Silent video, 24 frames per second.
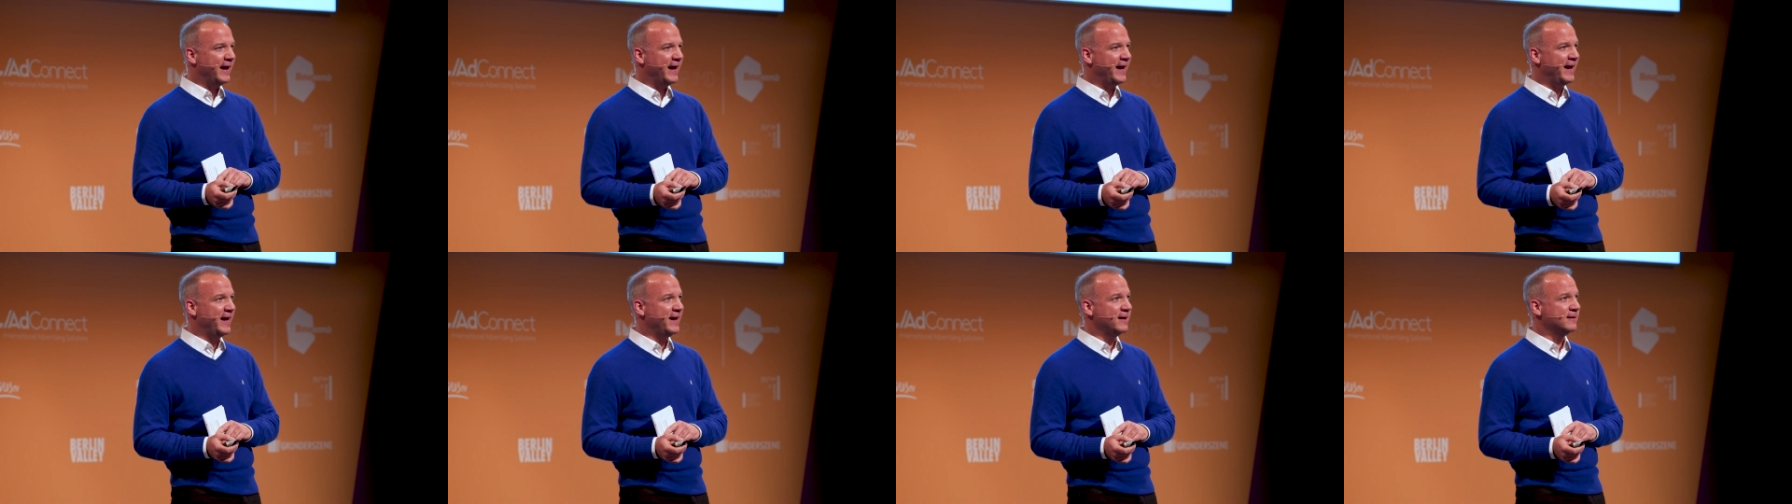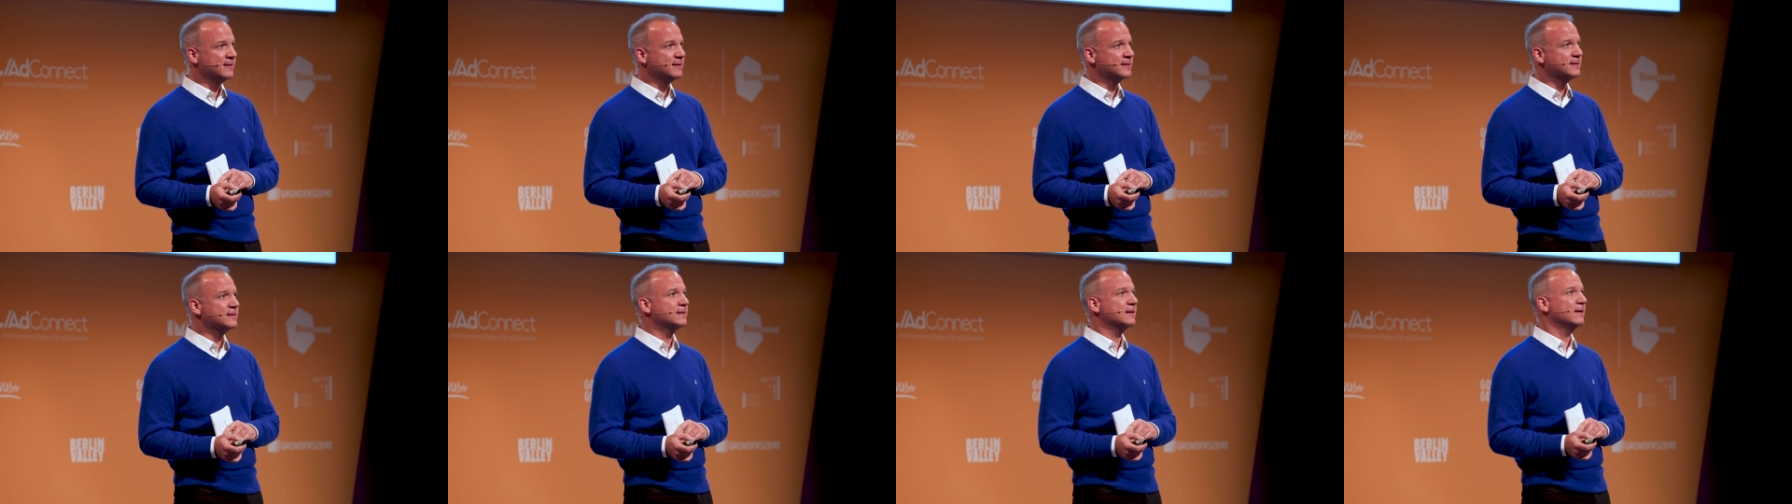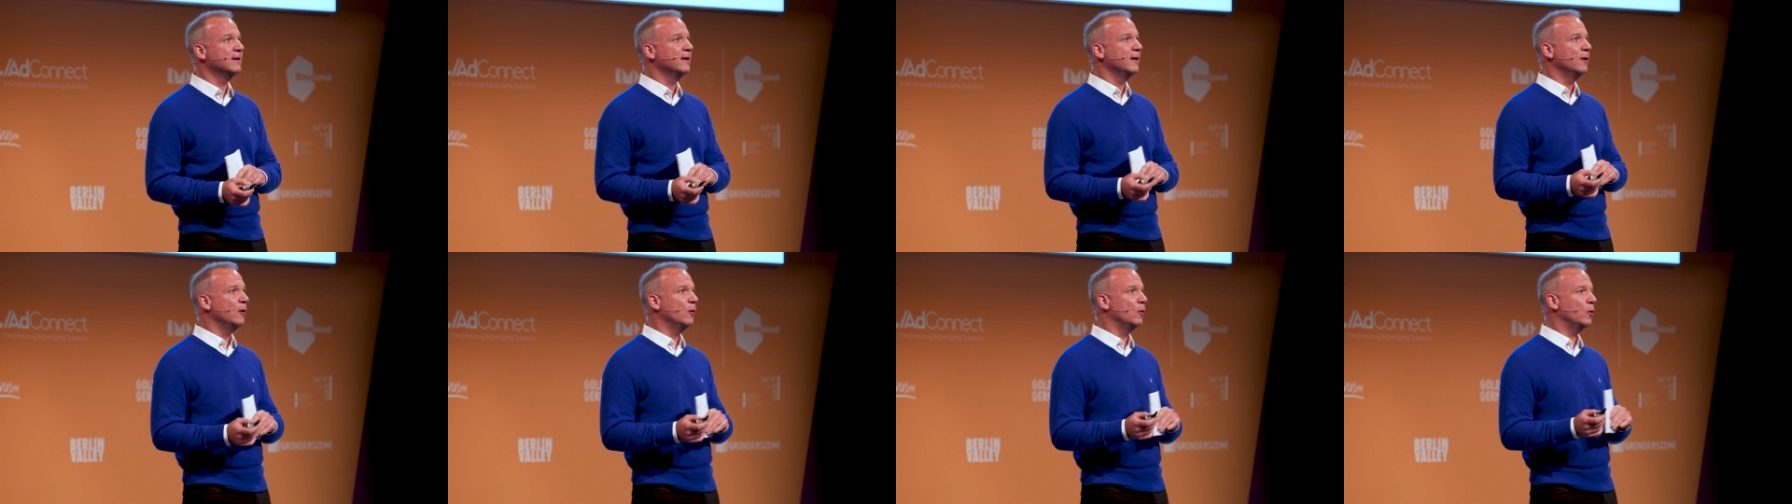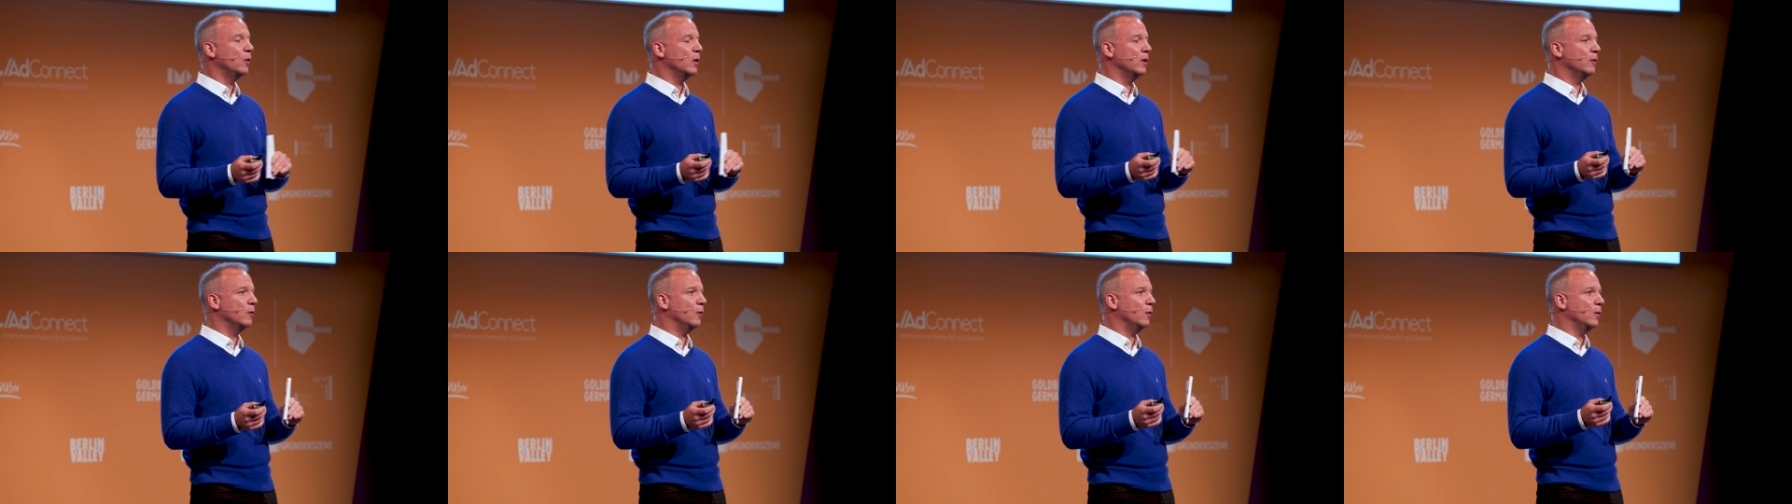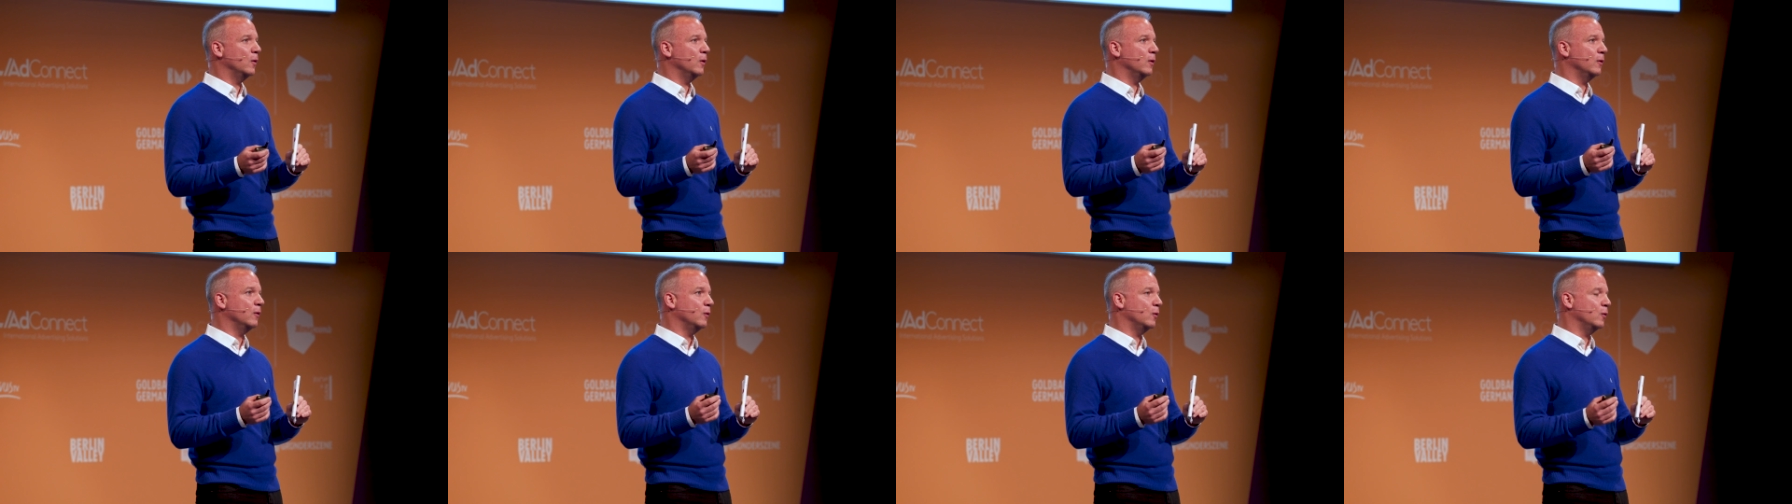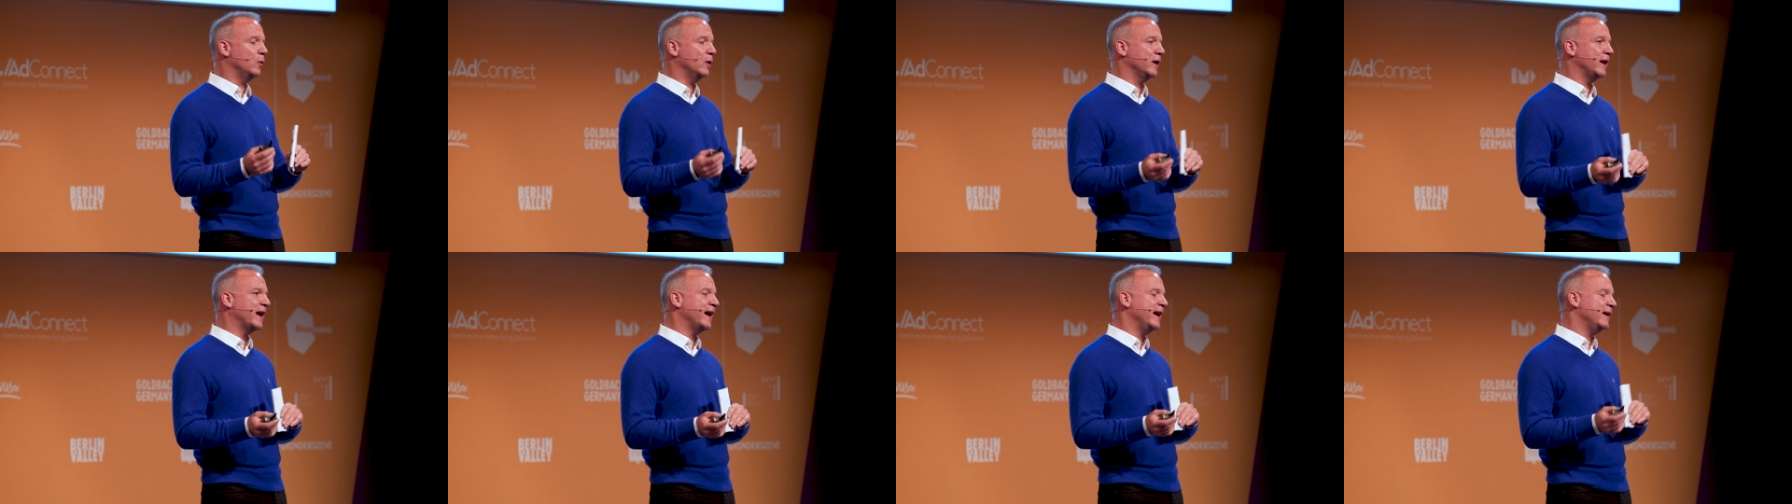And
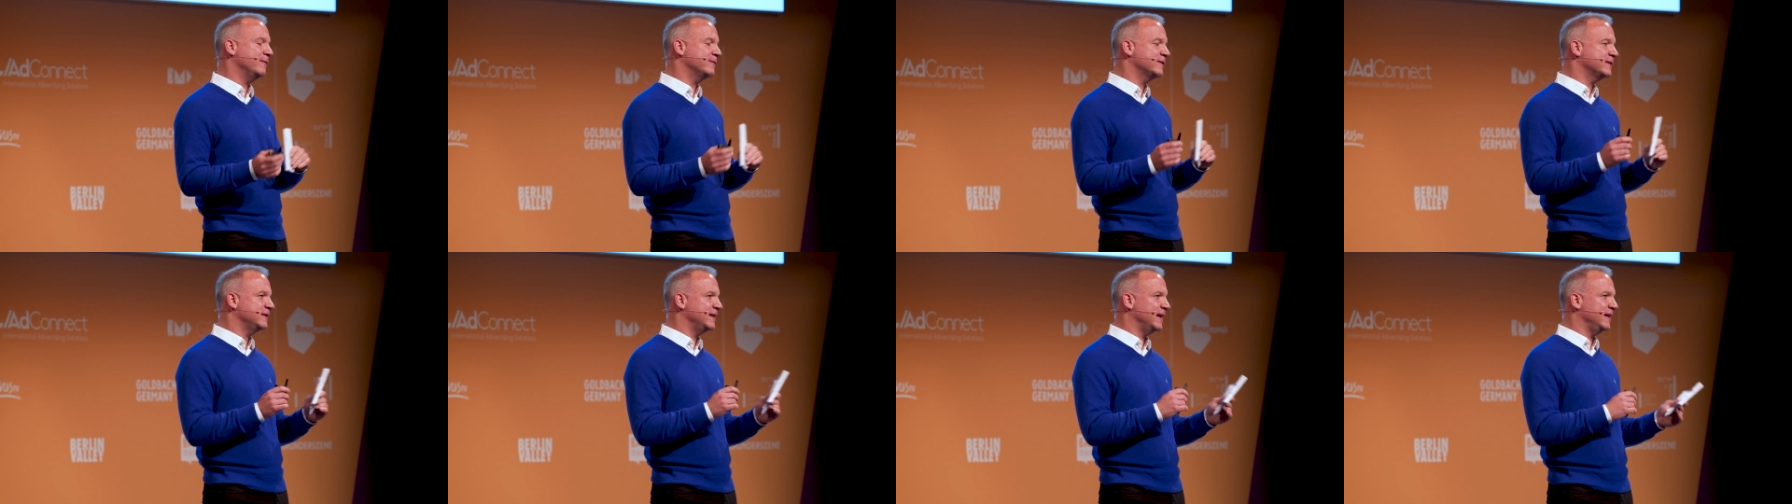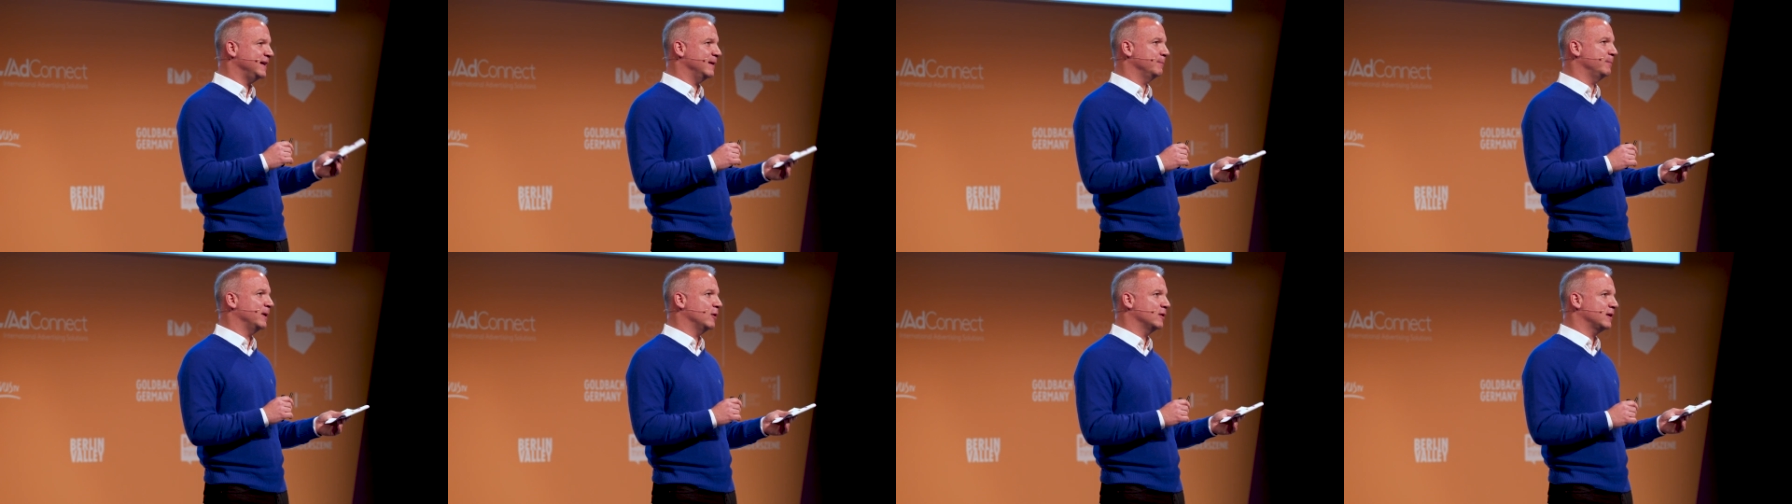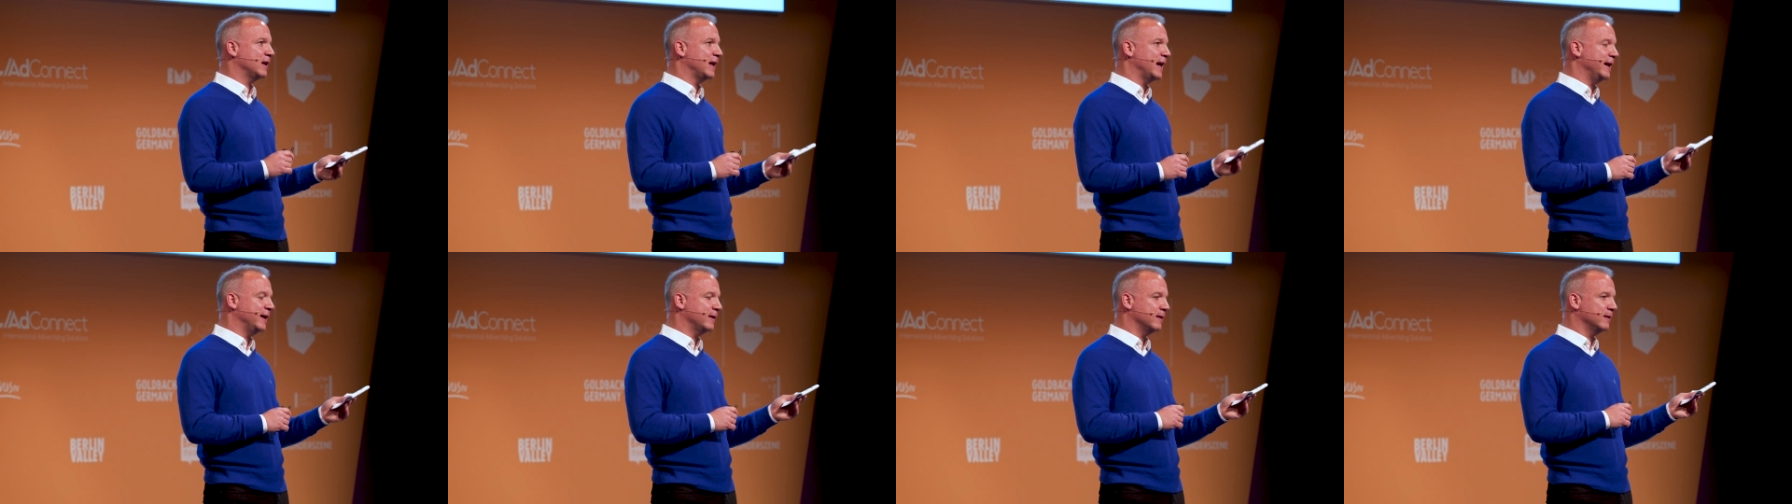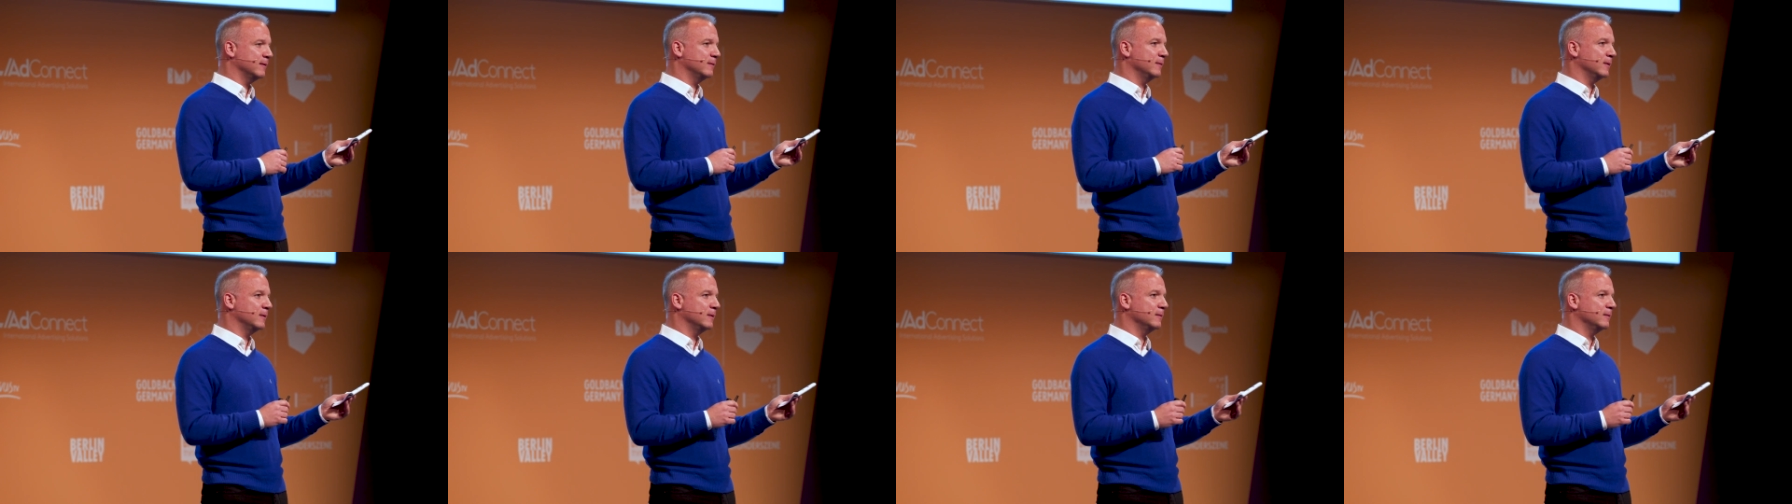what I have said about like